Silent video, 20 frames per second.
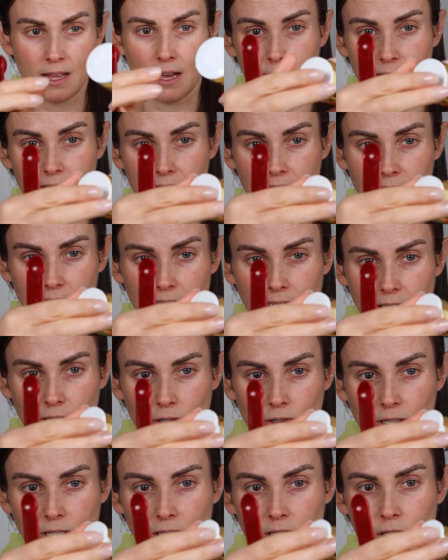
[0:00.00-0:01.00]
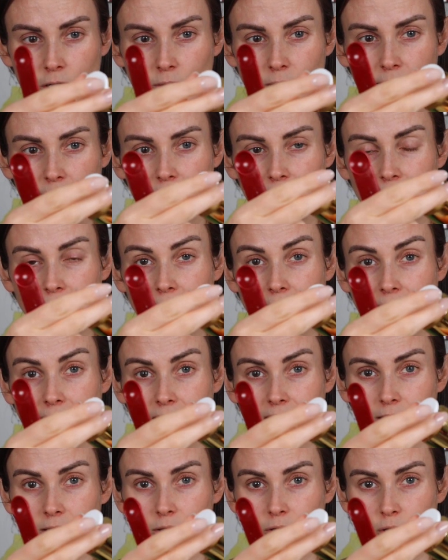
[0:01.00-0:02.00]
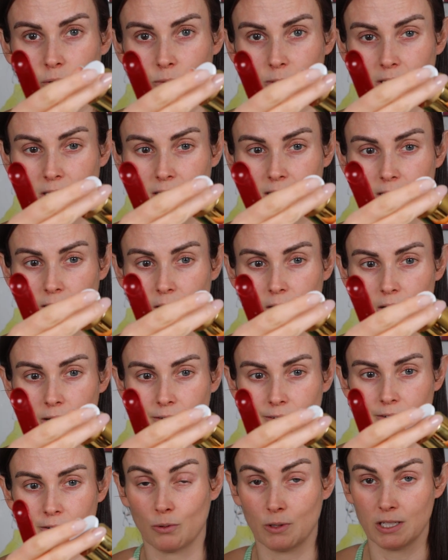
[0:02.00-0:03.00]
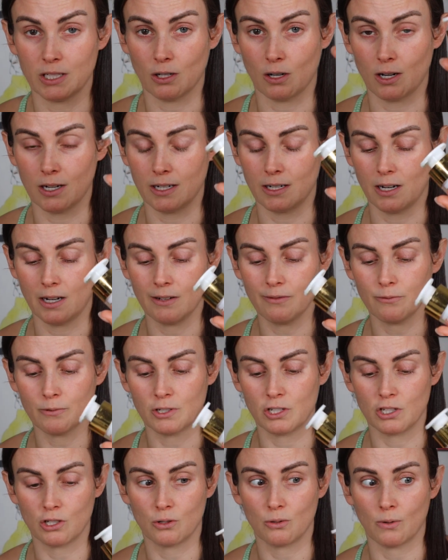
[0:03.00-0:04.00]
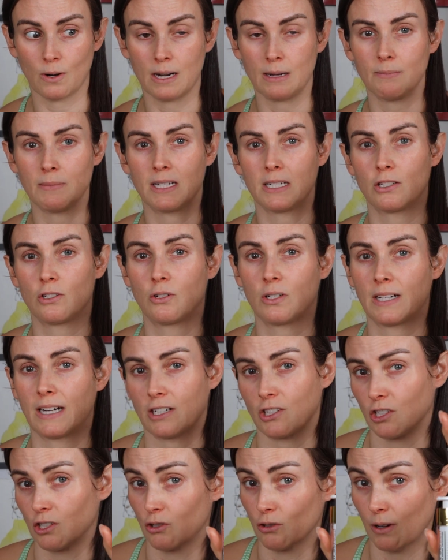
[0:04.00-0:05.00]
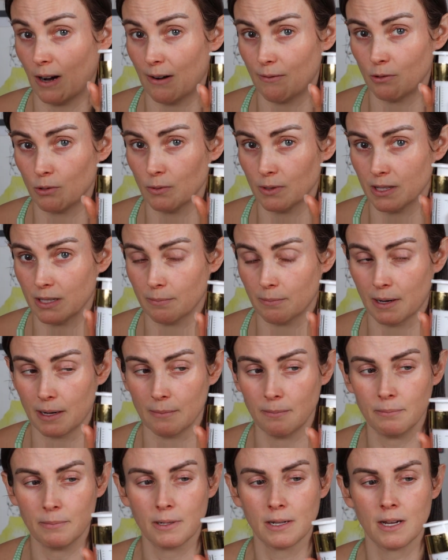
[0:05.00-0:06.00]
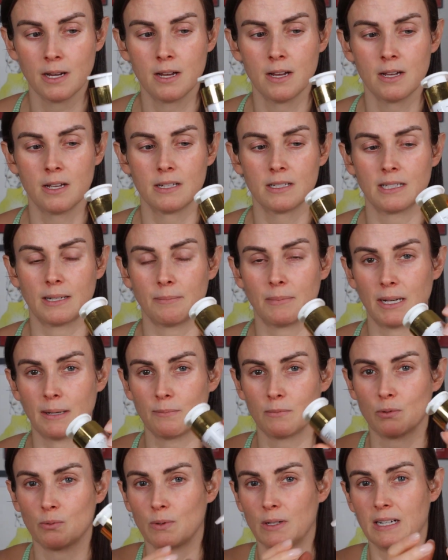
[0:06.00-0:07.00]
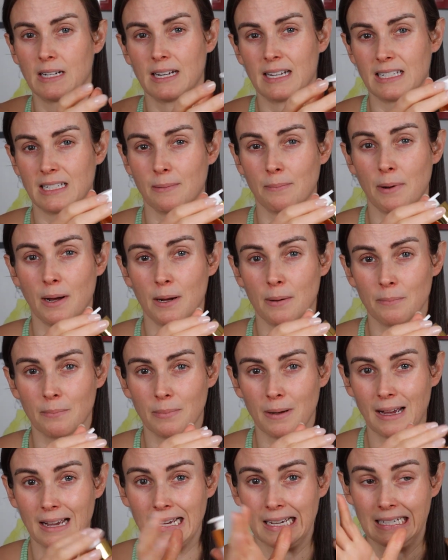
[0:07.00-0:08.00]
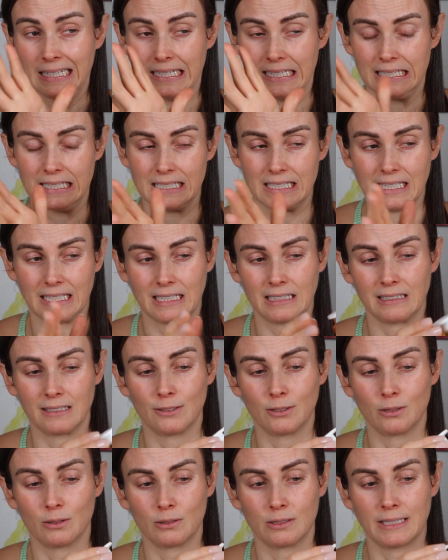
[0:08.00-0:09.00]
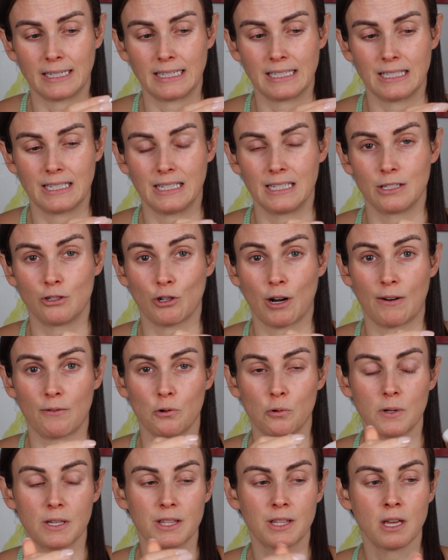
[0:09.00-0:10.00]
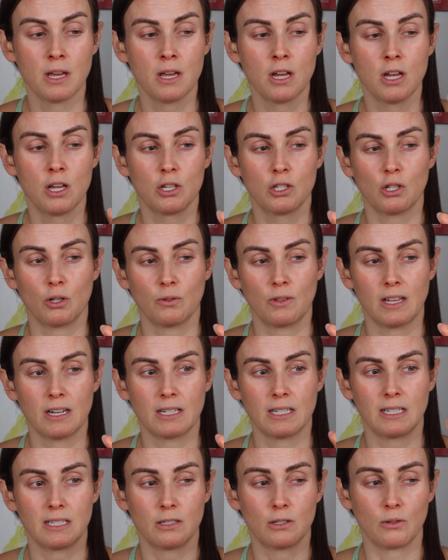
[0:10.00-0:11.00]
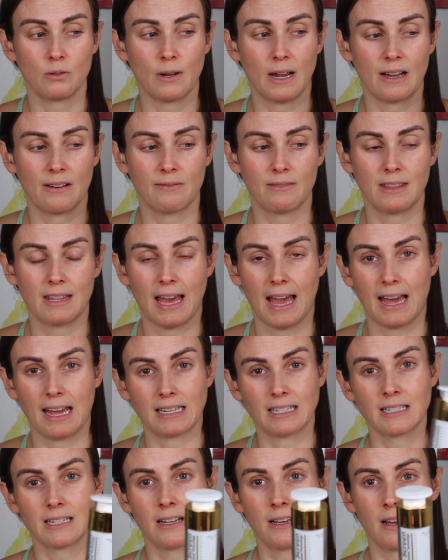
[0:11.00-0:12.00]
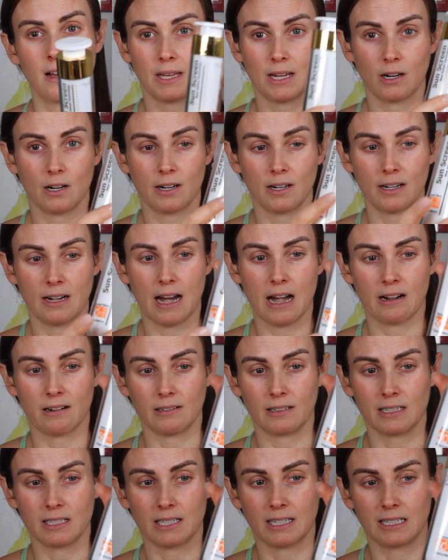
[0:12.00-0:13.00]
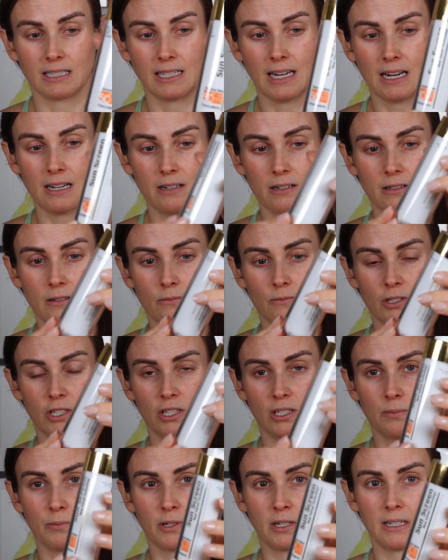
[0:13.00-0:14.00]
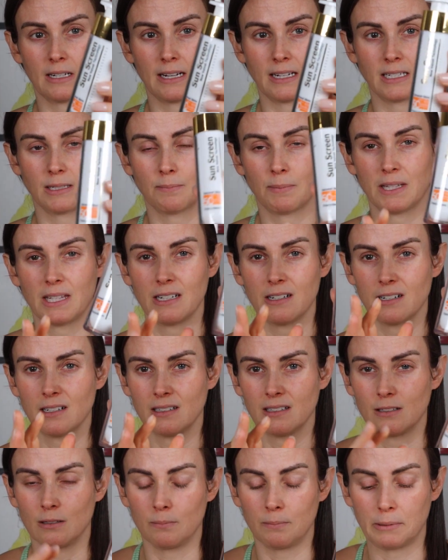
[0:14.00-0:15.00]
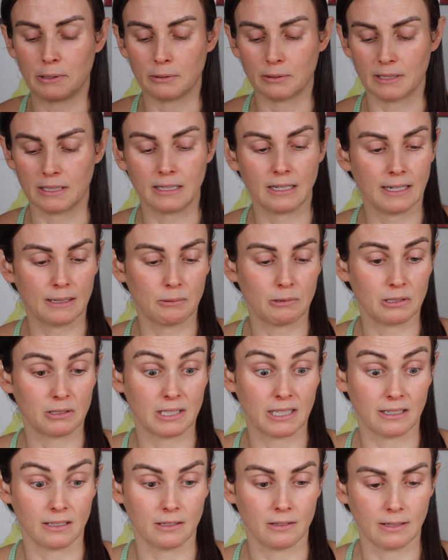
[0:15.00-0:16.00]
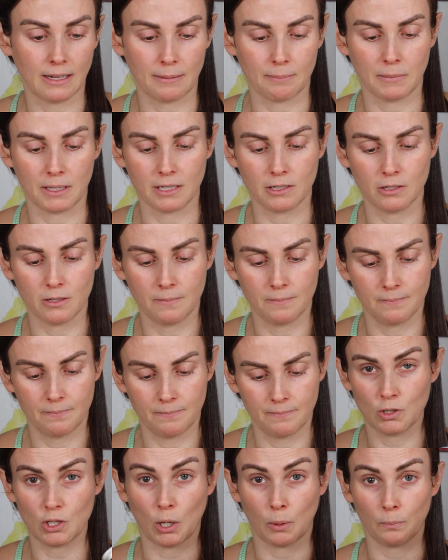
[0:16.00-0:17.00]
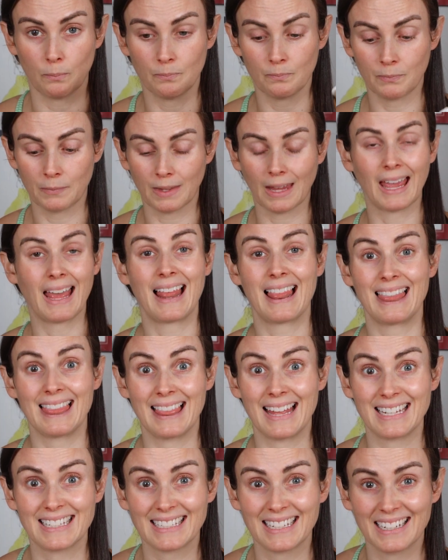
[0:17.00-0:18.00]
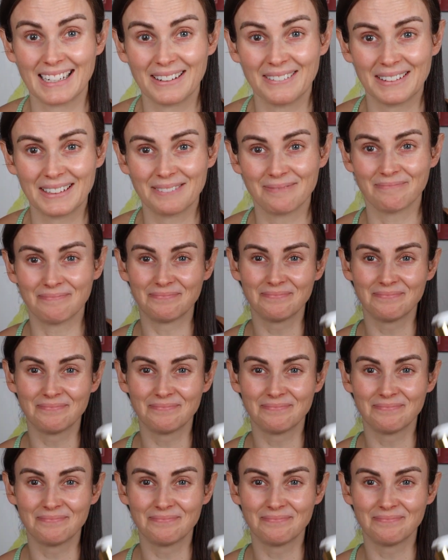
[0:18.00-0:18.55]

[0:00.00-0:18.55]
These sunscreens do have a nice little twist off, twist on and off, which is great because you can actually travel with the pump. Sometimes when it has a pump, uh, it's like a little dicey to travel with. So they do have that. They are an airless container, which is pretty nice, but they are a little bulky, I will tell you that much. So let's get going.